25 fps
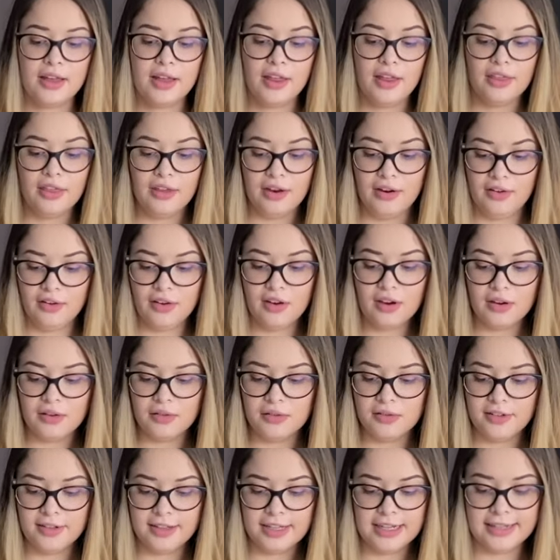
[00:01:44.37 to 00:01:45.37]
there you go,
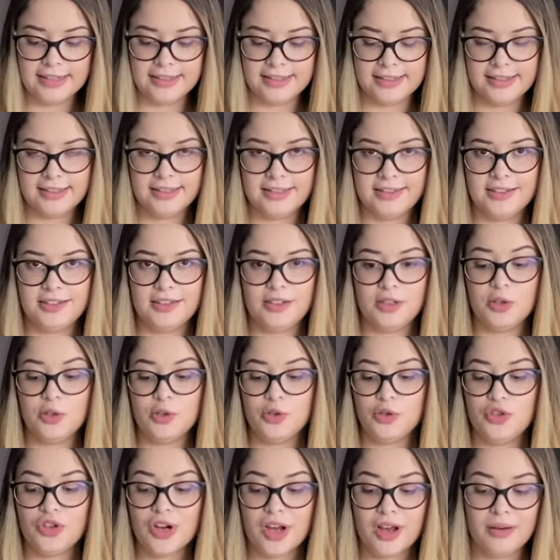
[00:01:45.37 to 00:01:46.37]
that is
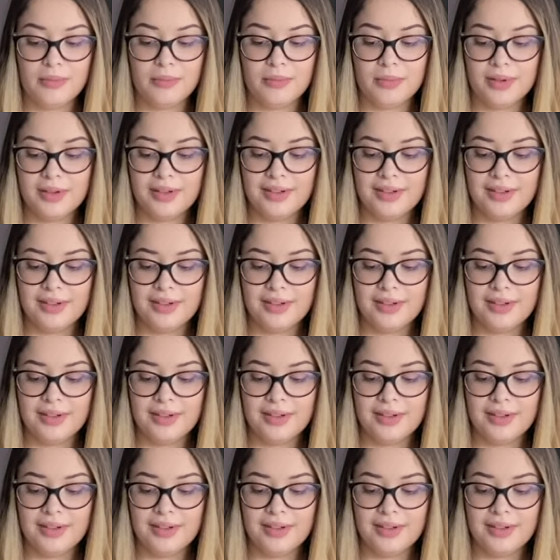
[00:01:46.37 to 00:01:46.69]
jam